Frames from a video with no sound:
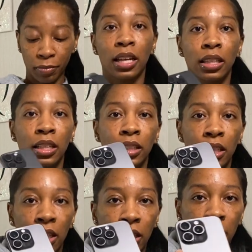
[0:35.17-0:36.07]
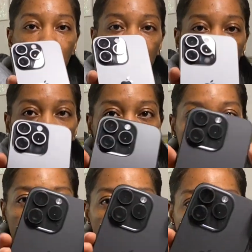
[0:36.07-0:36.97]
and this is
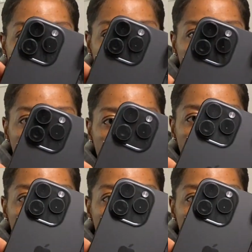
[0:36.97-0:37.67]
my iPhone.